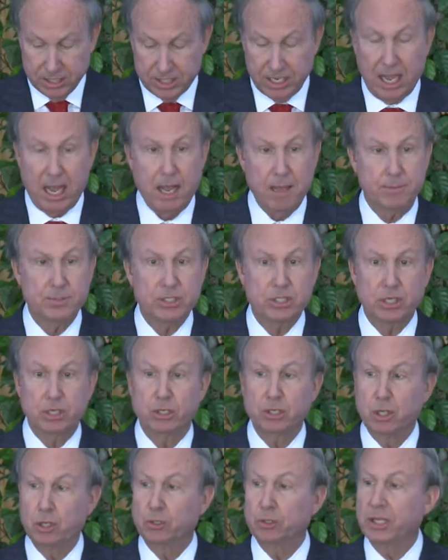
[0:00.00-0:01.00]

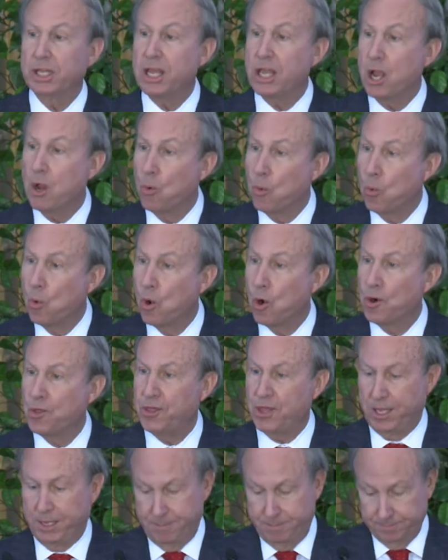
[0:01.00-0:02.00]
absolutely worth it,